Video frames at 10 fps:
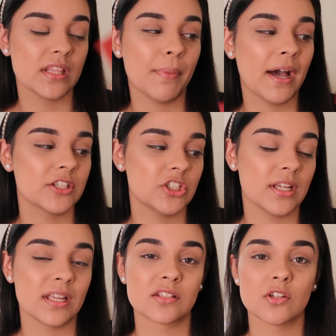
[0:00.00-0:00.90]
the
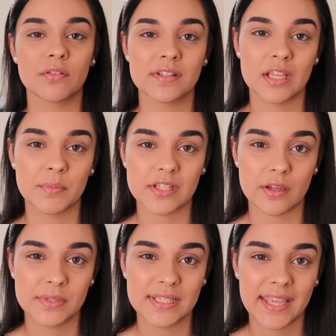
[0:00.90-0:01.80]
packaging is not the same as
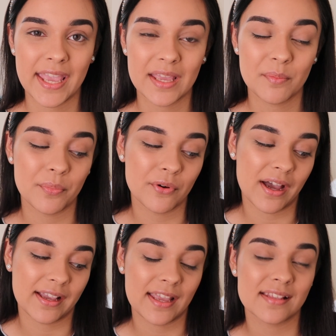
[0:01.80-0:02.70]
Urban Decay, but
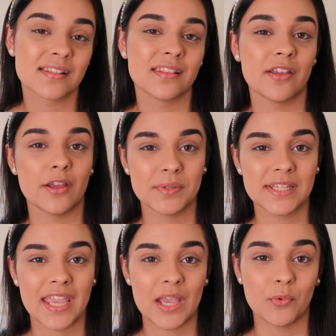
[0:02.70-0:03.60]
I guess the Urban
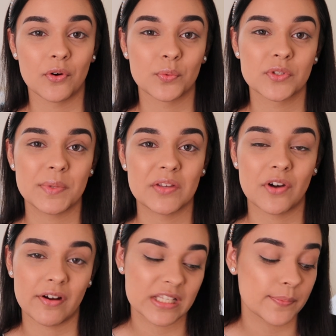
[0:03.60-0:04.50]
Decay one would be
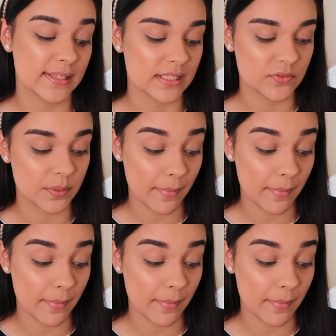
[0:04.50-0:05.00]
very expensive to